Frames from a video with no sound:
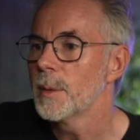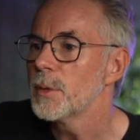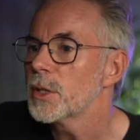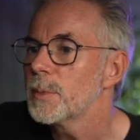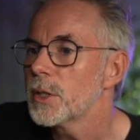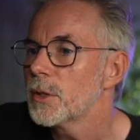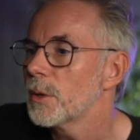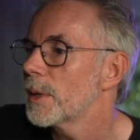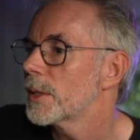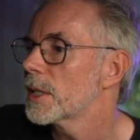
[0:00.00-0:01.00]
And just make sure
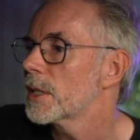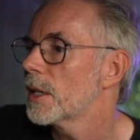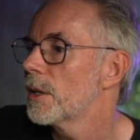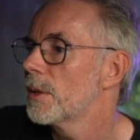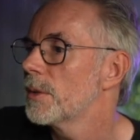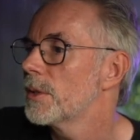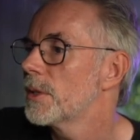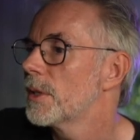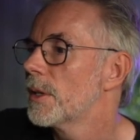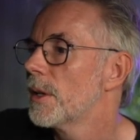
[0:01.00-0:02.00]
OBS is closed.